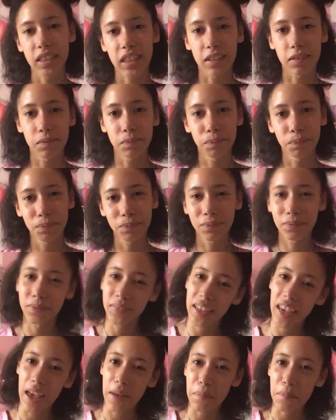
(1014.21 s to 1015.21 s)
So
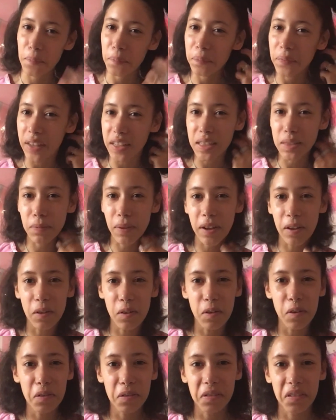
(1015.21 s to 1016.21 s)
yeah, that's my
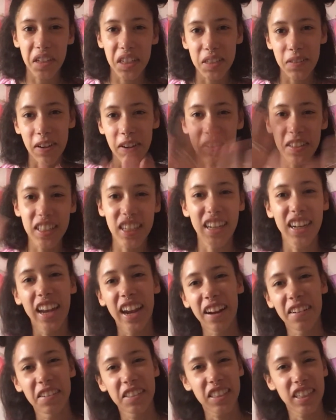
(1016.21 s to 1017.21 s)
whole
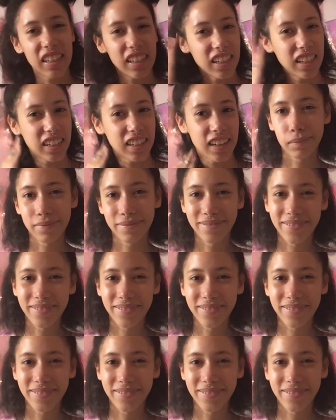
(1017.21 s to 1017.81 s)
skincare routine.